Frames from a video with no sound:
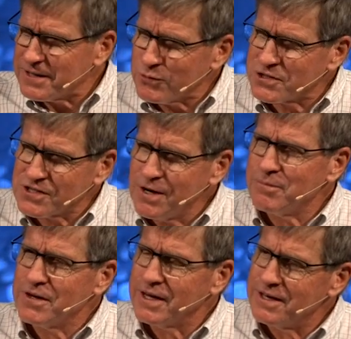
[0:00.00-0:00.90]
there was
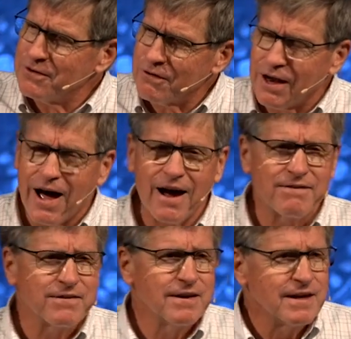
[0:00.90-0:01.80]
something in your life